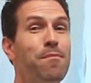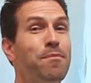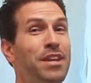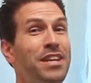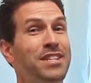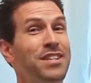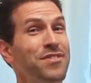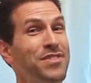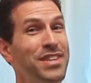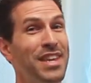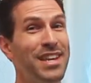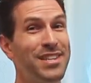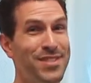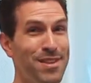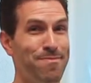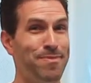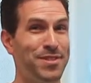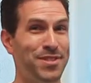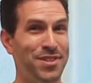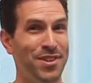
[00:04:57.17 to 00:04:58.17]
But until the next
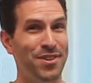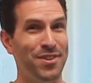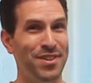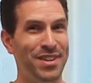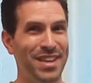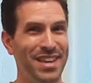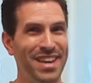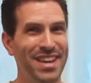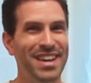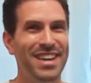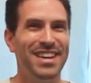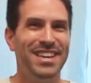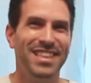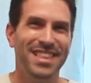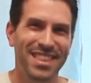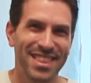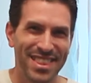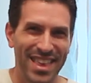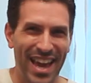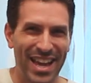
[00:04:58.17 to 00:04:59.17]
episode,
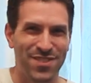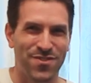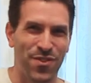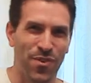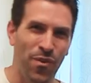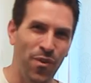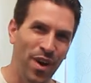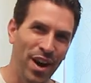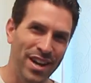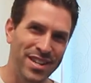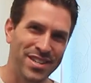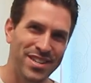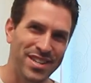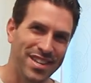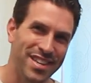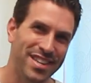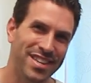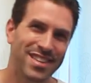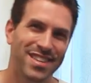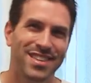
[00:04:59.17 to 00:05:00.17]
thanks for
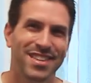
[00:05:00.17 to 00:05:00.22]
watching.